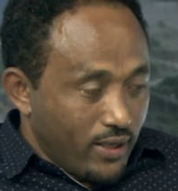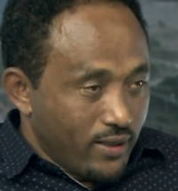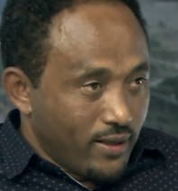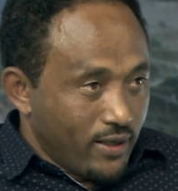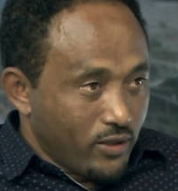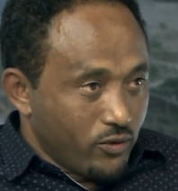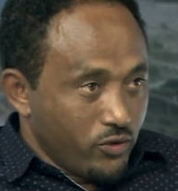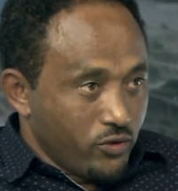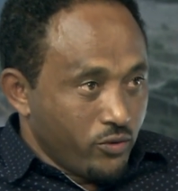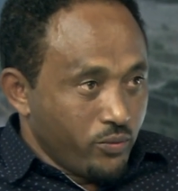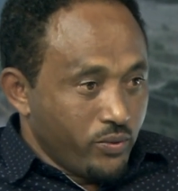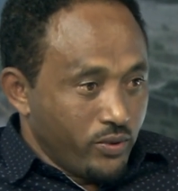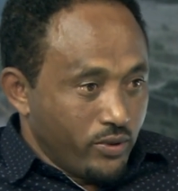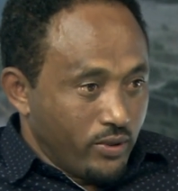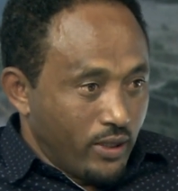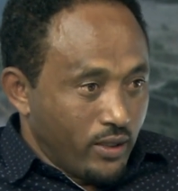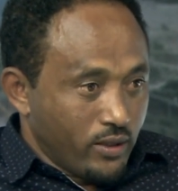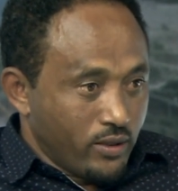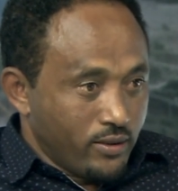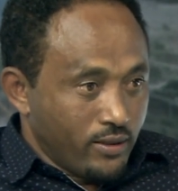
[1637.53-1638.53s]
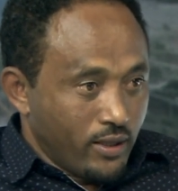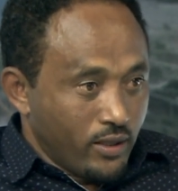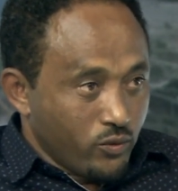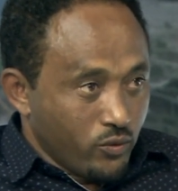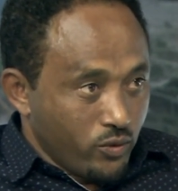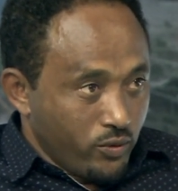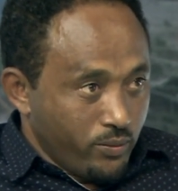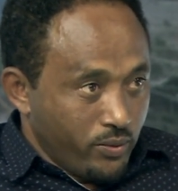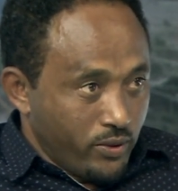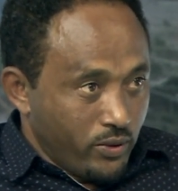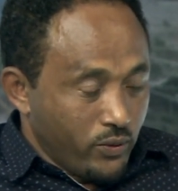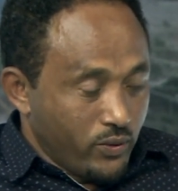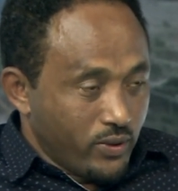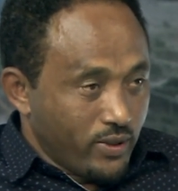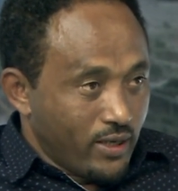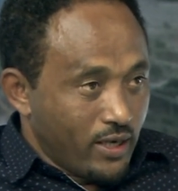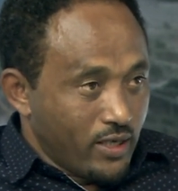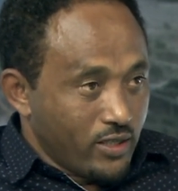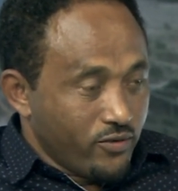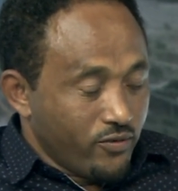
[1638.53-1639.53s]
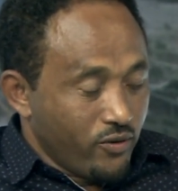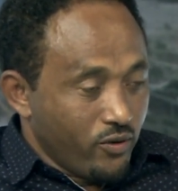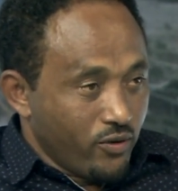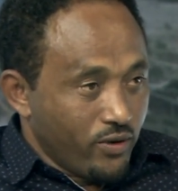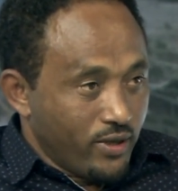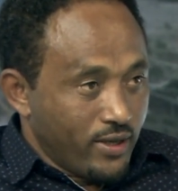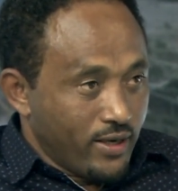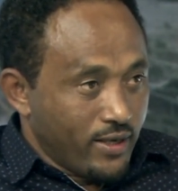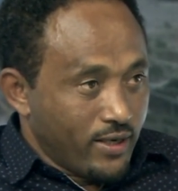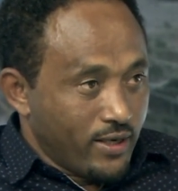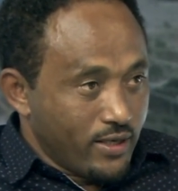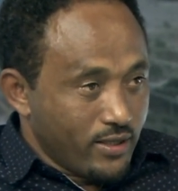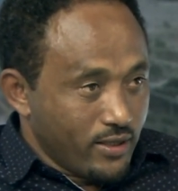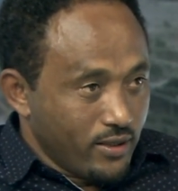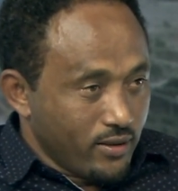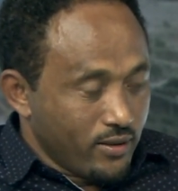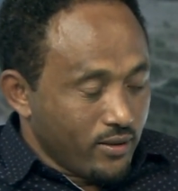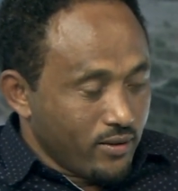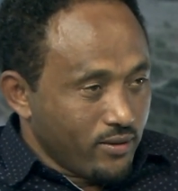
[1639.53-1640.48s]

that will be utilized for irrigation.